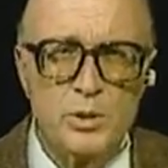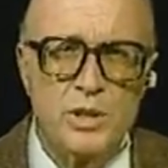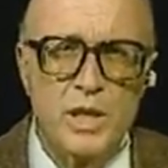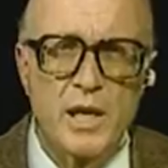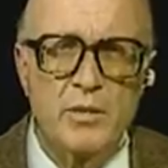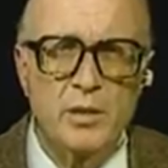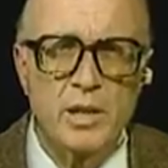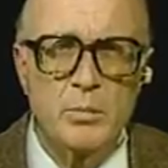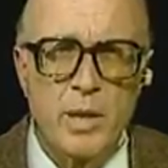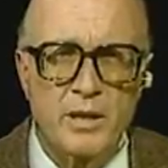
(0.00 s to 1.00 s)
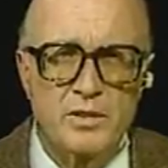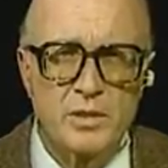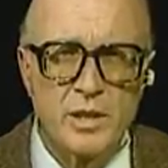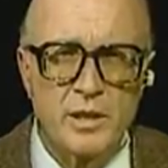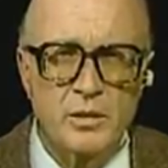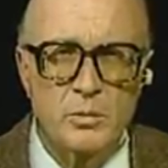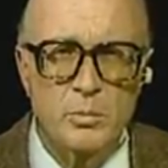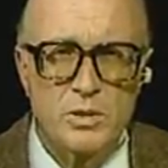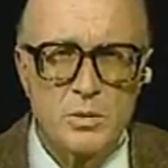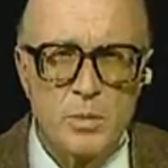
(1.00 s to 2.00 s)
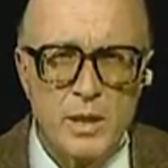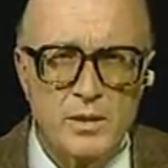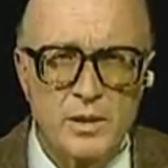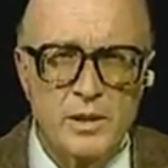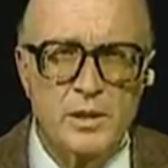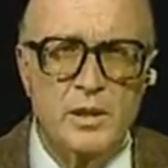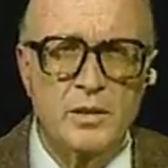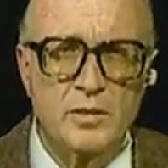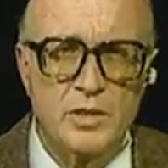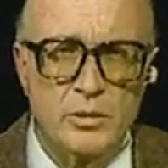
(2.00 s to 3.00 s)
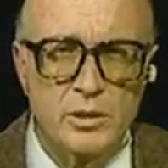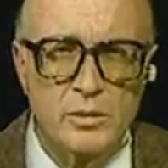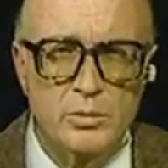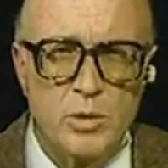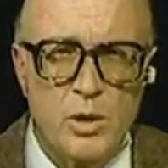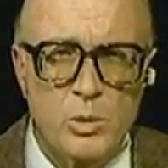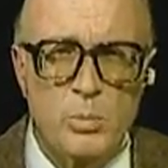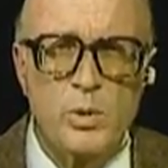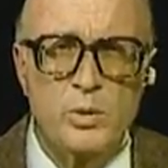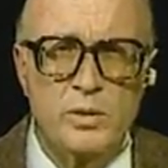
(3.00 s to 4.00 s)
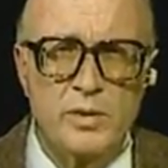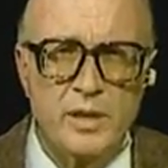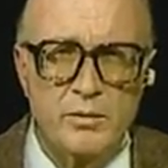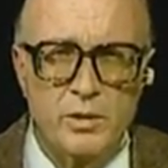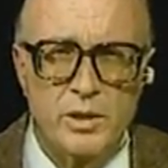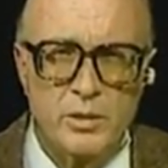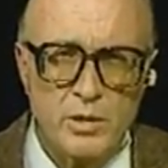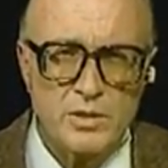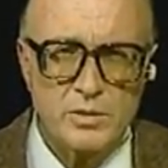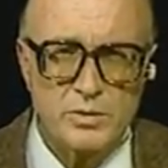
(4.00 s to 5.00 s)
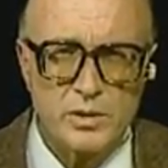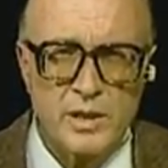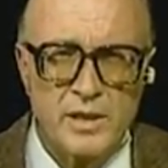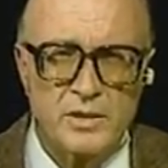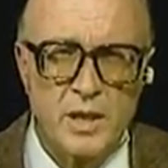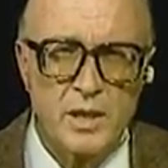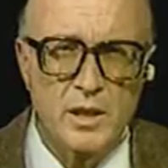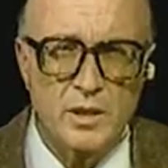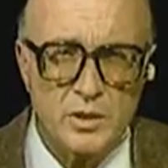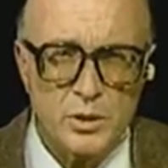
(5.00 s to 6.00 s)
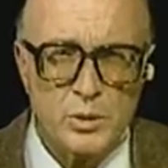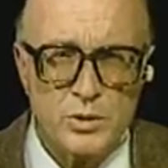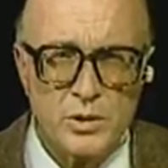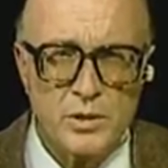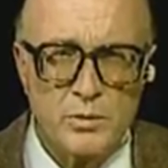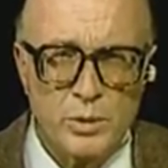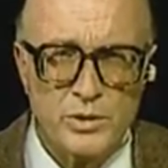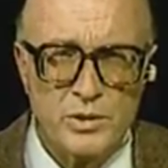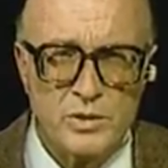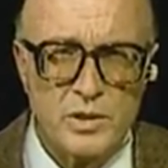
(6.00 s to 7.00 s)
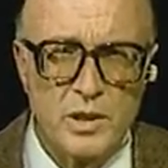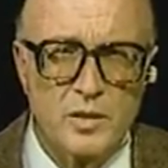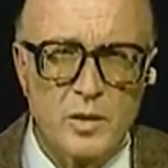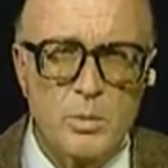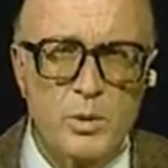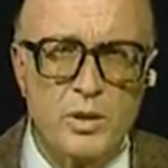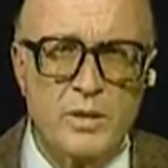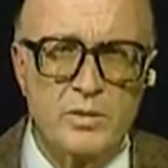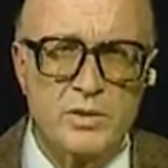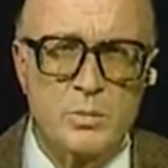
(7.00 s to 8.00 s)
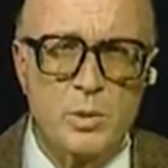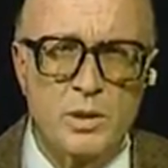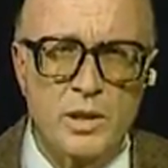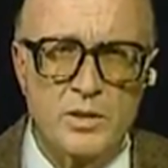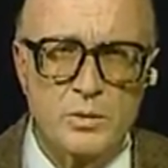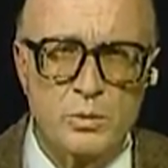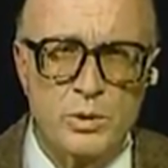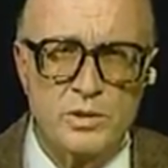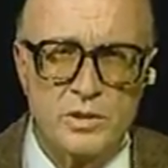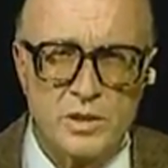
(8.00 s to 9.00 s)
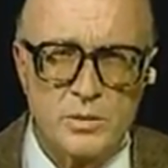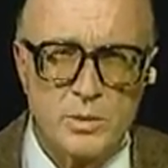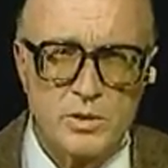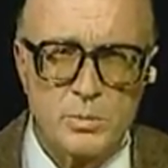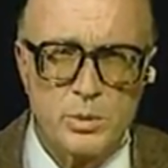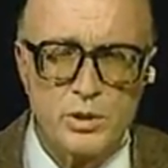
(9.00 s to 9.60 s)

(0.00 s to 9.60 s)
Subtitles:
Bush, have a laid-back style. Mr. Mondale and Geraldine Ferraro both have had very aggressive styles, and it shows in their voices. They both have a somewhat nasal voice, as does Mr.